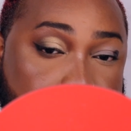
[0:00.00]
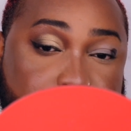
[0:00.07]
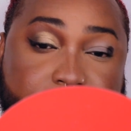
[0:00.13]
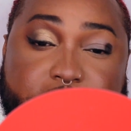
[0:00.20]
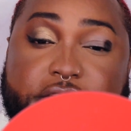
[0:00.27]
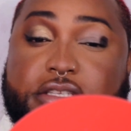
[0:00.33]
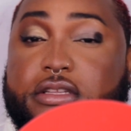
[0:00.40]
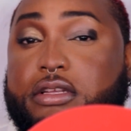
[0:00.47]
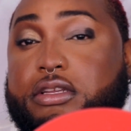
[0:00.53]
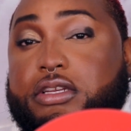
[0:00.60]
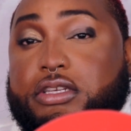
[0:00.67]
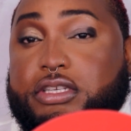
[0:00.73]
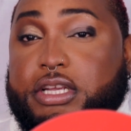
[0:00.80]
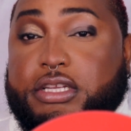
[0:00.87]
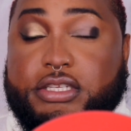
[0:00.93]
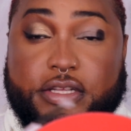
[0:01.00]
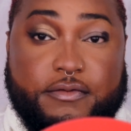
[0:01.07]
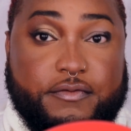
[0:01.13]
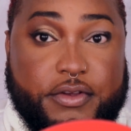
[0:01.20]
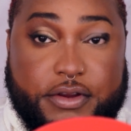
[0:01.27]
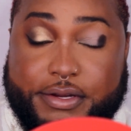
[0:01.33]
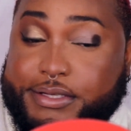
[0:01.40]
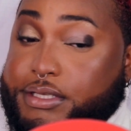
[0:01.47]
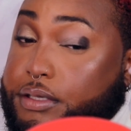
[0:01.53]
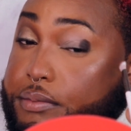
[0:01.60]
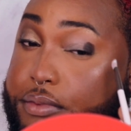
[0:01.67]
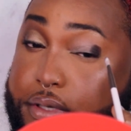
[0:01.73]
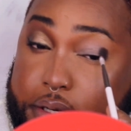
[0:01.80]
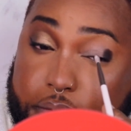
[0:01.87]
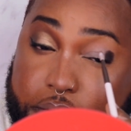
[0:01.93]
But these shades look very
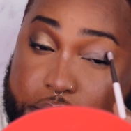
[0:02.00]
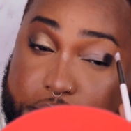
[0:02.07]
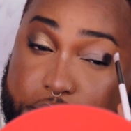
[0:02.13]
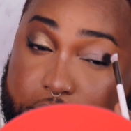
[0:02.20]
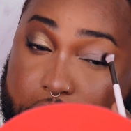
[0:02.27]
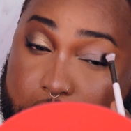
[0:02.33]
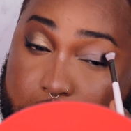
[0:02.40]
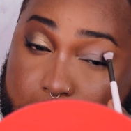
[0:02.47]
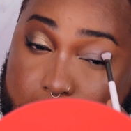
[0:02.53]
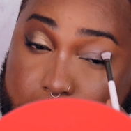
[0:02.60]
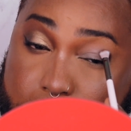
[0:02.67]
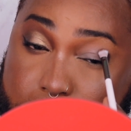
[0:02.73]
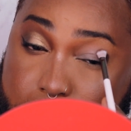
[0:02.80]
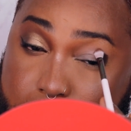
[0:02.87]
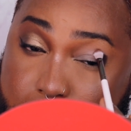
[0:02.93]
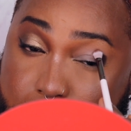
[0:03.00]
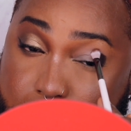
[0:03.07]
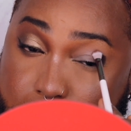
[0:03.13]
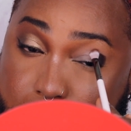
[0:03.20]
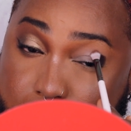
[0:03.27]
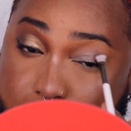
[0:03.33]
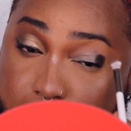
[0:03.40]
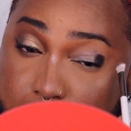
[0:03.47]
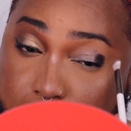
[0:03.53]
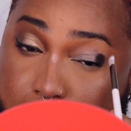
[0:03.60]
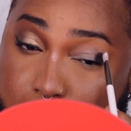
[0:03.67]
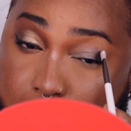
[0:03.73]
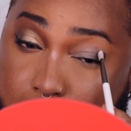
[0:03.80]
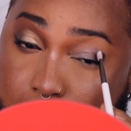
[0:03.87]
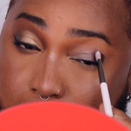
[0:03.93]
similar, I will say that. So
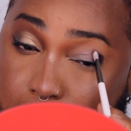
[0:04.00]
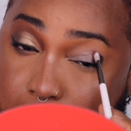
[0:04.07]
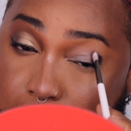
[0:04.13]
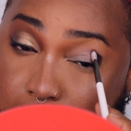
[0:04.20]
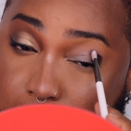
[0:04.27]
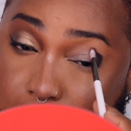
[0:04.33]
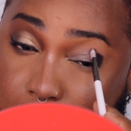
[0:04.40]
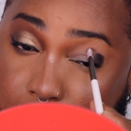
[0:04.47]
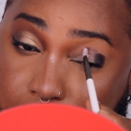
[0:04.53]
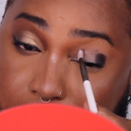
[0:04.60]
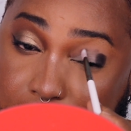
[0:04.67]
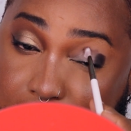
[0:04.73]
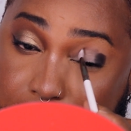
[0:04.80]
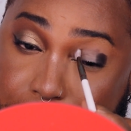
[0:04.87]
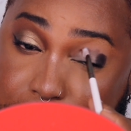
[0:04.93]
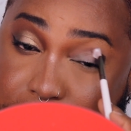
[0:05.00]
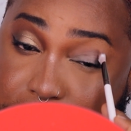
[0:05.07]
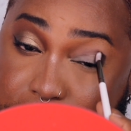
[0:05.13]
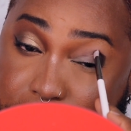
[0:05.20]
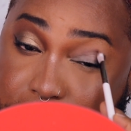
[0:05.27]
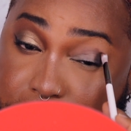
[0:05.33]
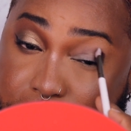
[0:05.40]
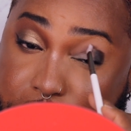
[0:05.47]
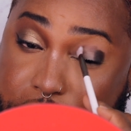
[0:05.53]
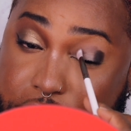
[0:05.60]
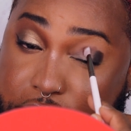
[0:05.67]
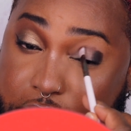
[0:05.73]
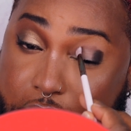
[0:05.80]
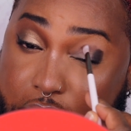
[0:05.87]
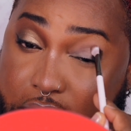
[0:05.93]
if you happen to
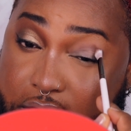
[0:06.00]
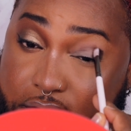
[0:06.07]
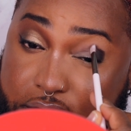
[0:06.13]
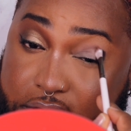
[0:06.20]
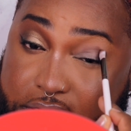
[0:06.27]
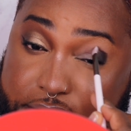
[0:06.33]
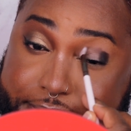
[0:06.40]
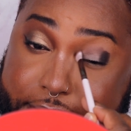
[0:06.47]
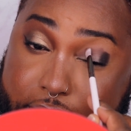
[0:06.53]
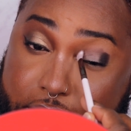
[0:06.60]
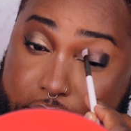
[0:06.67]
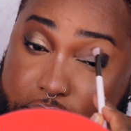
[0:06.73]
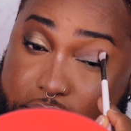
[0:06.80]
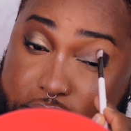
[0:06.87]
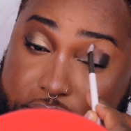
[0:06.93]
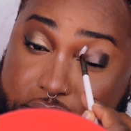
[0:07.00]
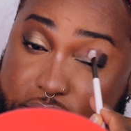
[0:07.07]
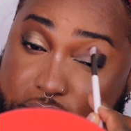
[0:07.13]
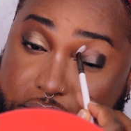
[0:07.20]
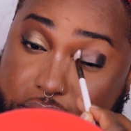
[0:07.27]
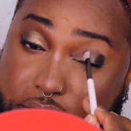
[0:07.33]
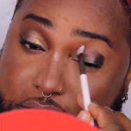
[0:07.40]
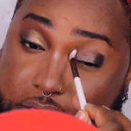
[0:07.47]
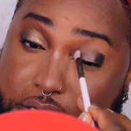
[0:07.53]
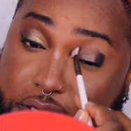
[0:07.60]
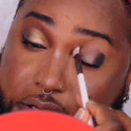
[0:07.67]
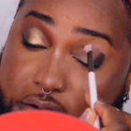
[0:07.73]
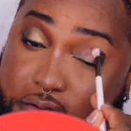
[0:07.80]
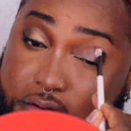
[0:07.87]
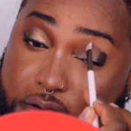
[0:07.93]
have these palettes,
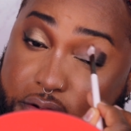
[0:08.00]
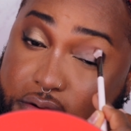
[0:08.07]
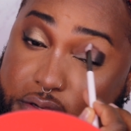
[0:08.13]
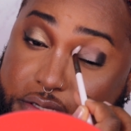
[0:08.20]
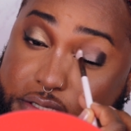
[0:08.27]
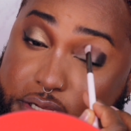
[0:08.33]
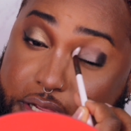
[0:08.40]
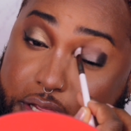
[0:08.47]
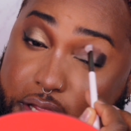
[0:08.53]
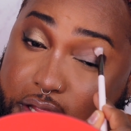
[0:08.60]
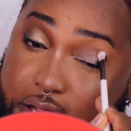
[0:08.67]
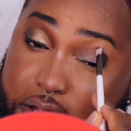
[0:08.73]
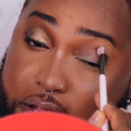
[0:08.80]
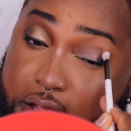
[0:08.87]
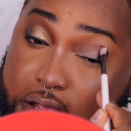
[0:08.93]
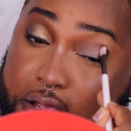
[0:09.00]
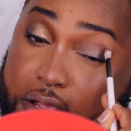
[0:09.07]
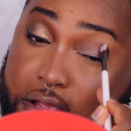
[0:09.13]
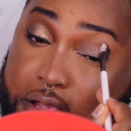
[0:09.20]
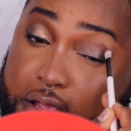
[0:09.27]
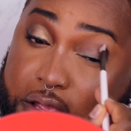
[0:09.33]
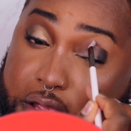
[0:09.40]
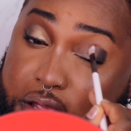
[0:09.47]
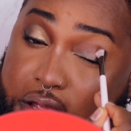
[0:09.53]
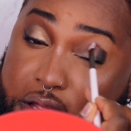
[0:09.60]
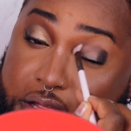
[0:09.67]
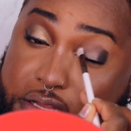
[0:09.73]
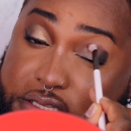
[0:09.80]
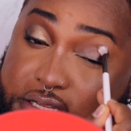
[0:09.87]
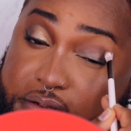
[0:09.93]
then you'll notice that
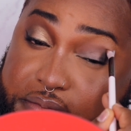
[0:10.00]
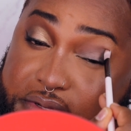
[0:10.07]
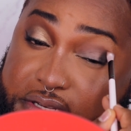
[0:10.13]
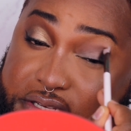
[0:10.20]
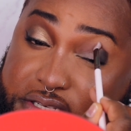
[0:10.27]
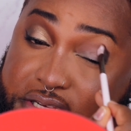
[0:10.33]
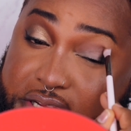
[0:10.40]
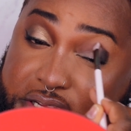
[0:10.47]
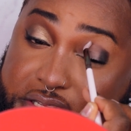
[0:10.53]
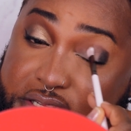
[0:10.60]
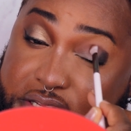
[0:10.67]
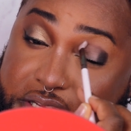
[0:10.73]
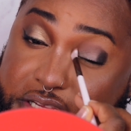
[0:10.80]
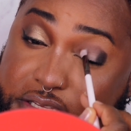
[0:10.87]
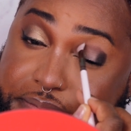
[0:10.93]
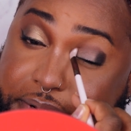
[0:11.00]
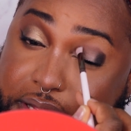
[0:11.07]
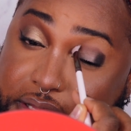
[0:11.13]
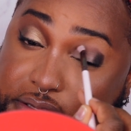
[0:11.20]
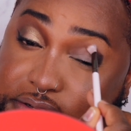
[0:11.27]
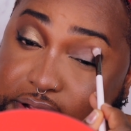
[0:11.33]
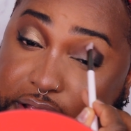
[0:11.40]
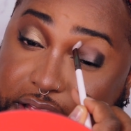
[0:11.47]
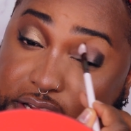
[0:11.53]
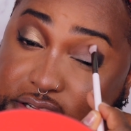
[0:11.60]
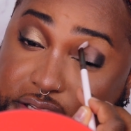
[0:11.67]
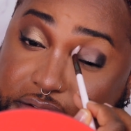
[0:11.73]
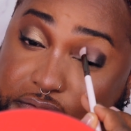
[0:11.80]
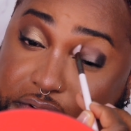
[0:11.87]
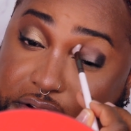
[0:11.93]
some of the shades in these palettes are
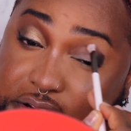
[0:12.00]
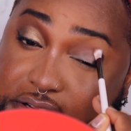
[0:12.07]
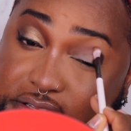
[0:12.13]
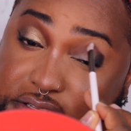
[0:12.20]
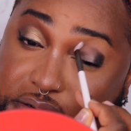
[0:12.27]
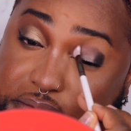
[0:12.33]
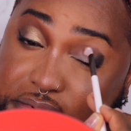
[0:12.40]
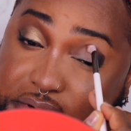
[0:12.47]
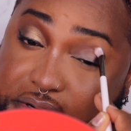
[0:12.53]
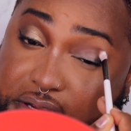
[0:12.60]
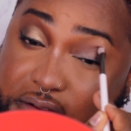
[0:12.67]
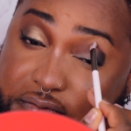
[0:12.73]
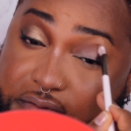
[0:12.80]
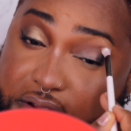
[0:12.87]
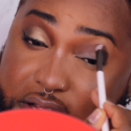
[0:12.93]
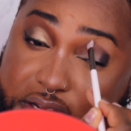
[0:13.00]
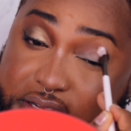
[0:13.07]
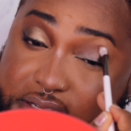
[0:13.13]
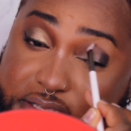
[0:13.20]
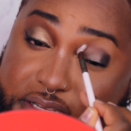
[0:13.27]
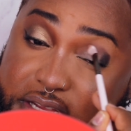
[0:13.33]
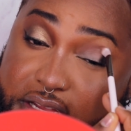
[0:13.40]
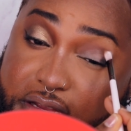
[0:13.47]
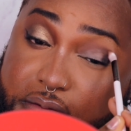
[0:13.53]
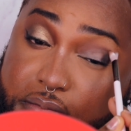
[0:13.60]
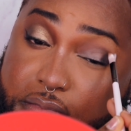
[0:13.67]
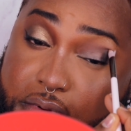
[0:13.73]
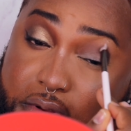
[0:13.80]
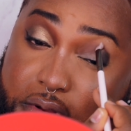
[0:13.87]
actually very similar, if not the same.